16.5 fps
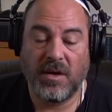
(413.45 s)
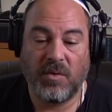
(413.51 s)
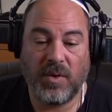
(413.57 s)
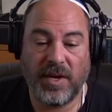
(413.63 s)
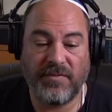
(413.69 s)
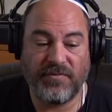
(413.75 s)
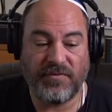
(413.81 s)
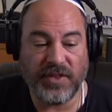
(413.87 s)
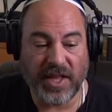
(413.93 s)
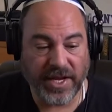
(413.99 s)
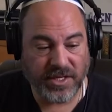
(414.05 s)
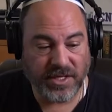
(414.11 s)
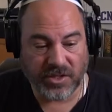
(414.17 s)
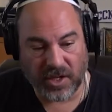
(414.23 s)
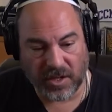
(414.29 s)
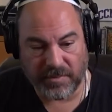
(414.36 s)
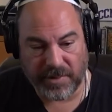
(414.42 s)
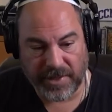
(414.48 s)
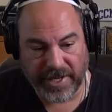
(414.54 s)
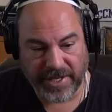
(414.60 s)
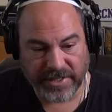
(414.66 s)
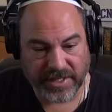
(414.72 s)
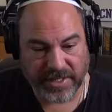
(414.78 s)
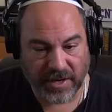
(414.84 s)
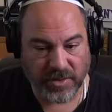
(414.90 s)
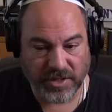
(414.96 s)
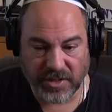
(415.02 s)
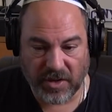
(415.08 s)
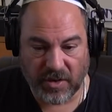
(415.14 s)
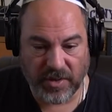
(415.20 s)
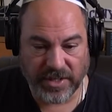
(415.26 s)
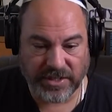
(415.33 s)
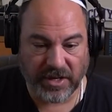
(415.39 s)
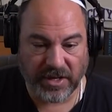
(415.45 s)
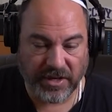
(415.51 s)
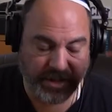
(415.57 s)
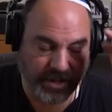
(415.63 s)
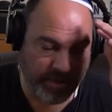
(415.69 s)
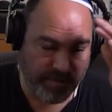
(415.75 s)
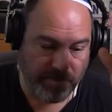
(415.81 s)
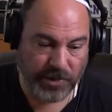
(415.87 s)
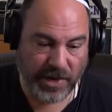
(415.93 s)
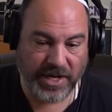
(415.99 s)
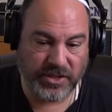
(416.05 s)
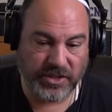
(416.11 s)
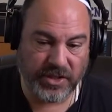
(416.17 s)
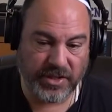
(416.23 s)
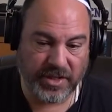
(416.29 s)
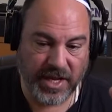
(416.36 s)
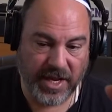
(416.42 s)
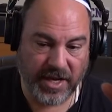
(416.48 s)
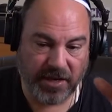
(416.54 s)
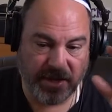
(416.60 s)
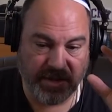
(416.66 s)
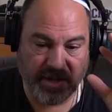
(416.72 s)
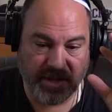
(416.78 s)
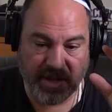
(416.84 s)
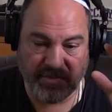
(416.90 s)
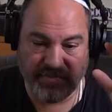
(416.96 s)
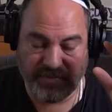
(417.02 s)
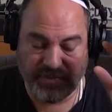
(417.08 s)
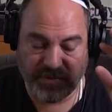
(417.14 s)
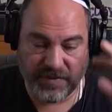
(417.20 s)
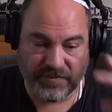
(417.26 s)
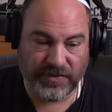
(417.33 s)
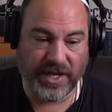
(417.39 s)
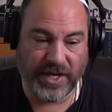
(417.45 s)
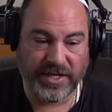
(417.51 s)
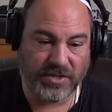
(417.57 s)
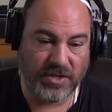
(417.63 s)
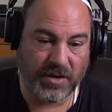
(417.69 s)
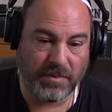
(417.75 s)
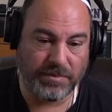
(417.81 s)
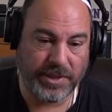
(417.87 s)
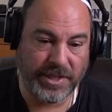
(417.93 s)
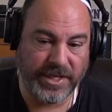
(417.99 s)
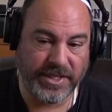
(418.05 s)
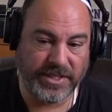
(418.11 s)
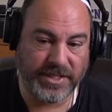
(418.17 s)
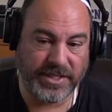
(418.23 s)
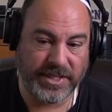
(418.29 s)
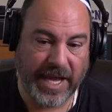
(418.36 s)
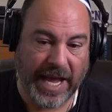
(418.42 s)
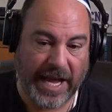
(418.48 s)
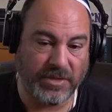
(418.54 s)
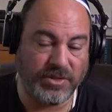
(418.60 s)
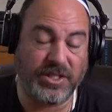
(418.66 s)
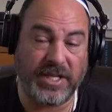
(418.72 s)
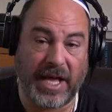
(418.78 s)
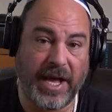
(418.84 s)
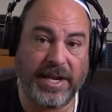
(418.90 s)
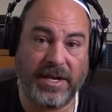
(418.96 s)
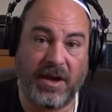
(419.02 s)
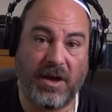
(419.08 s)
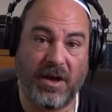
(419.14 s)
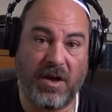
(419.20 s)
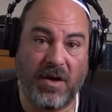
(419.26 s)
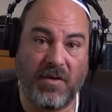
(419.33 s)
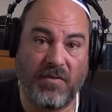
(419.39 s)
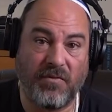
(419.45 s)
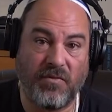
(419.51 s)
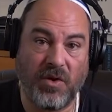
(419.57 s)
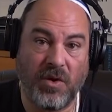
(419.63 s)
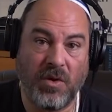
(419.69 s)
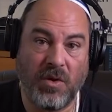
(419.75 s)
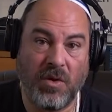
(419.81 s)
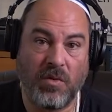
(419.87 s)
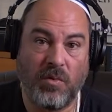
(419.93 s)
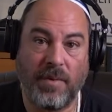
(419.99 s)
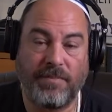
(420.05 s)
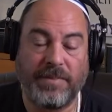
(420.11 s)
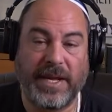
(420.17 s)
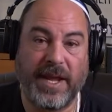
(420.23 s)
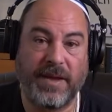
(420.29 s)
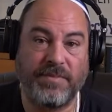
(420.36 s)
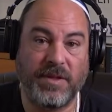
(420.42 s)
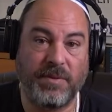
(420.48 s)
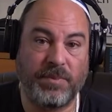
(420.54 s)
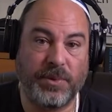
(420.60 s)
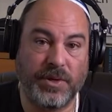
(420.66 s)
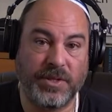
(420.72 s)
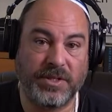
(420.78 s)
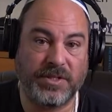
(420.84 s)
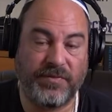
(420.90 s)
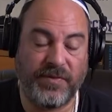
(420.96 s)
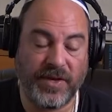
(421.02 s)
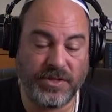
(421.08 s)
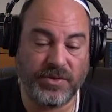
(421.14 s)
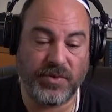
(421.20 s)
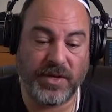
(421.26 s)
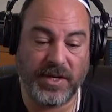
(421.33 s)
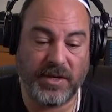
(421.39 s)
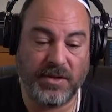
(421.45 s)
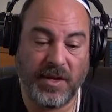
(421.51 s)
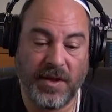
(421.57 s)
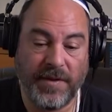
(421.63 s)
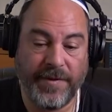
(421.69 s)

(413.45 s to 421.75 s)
When flight took place, I was always under the impression that the flight took place outside of what became the borders of Israel.